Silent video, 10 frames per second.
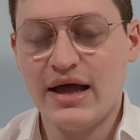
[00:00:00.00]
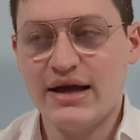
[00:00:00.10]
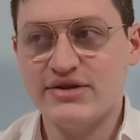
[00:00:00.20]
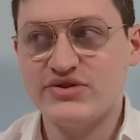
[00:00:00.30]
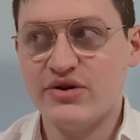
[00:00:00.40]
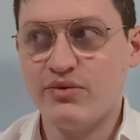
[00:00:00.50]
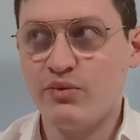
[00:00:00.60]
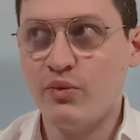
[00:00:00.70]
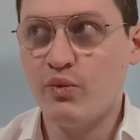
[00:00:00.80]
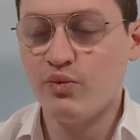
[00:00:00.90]
And so
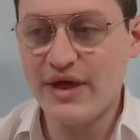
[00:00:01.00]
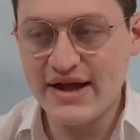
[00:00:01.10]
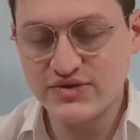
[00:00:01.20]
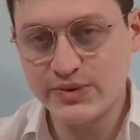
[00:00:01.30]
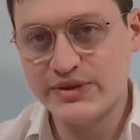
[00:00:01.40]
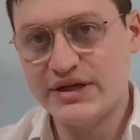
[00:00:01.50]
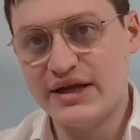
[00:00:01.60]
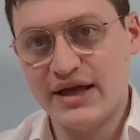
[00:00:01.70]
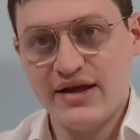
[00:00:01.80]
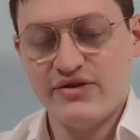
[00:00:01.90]
that's what we need
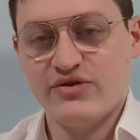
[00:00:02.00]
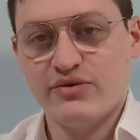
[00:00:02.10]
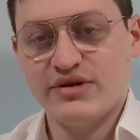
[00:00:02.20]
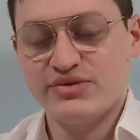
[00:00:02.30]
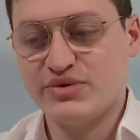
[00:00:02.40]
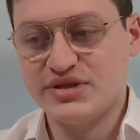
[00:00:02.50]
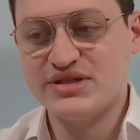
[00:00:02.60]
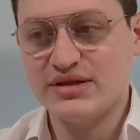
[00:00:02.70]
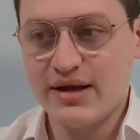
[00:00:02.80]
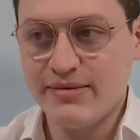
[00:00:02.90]
to get to, is with
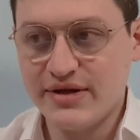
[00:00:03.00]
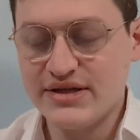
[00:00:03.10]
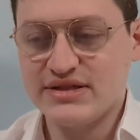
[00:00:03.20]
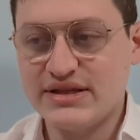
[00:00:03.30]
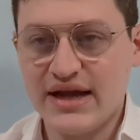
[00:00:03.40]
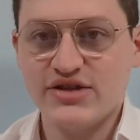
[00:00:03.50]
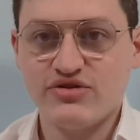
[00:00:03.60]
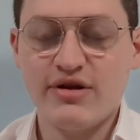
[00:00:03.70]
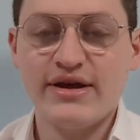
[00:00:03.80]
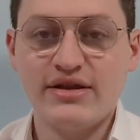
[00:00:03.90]
celebrities not
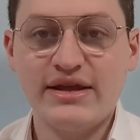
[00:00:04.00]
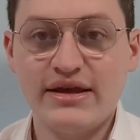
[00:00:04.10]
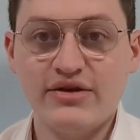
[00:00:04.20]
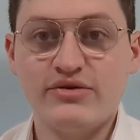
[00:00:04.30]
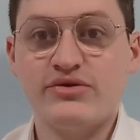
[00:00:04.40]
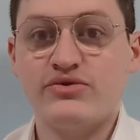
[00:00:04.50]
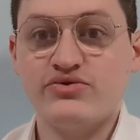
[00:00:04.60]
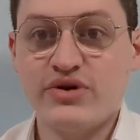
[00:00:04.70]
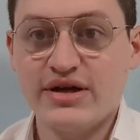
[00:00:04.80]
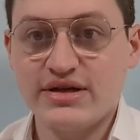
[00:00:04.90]
trying to get you to do
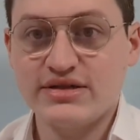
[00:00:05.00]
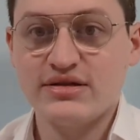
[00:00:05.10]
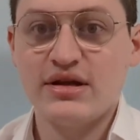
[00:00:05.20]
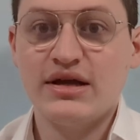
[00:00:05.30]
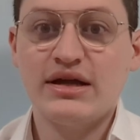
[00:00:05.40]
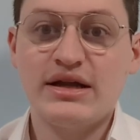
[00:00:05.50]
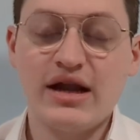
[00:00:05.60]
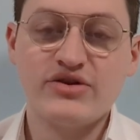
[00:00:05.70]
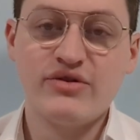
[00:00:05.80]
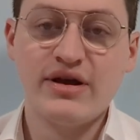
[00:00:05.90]
drugs.
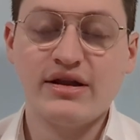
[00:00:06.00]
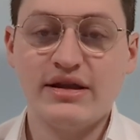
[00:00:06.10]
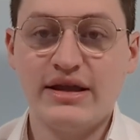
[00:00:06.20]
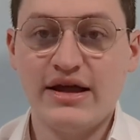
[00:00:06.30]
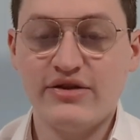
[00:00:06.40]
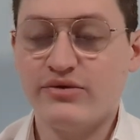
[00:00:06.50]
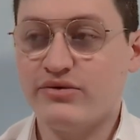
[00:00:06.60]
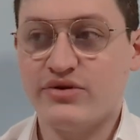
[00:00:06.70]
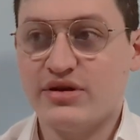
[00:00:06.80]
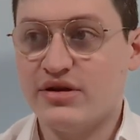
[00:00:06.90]
Not trying to get
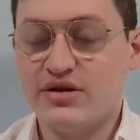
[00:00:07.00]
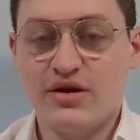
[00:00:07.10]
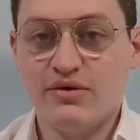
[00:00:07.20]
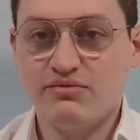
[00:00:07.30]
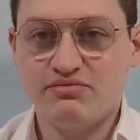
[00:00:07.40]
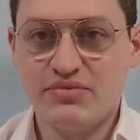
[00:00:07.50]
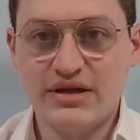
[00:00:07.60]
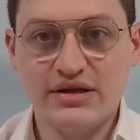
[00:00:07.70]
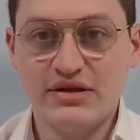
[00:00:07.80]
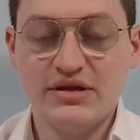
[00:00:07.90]
you to,
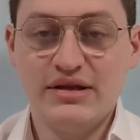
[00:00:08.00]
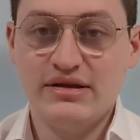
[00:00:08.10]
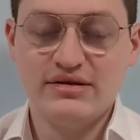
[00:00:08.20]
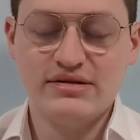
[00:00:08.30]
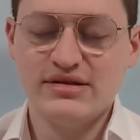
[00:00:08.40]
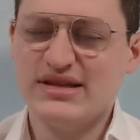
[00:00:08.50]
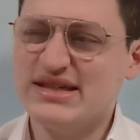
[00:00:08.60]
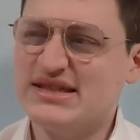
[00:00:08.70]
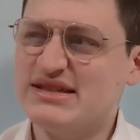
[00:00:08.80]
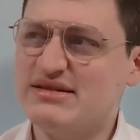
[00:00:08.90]
be
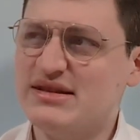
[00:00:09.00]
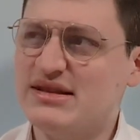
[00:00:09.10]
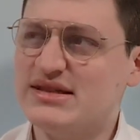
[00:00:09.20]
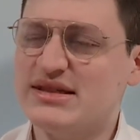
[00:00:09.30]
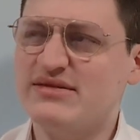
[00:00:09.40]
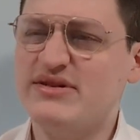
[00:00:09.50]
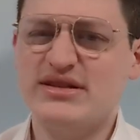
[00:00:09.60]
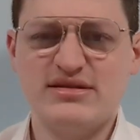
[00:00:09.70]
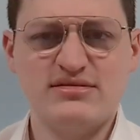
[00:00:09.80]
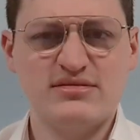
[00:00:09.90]

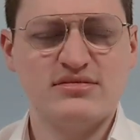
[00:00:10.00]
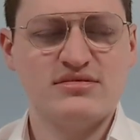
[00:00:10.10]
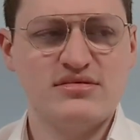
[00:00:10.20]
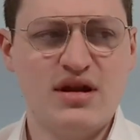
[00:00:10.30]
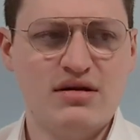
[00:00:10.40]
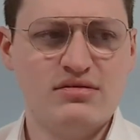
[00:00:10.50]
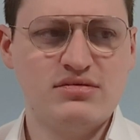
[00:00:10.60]
recidivist? No.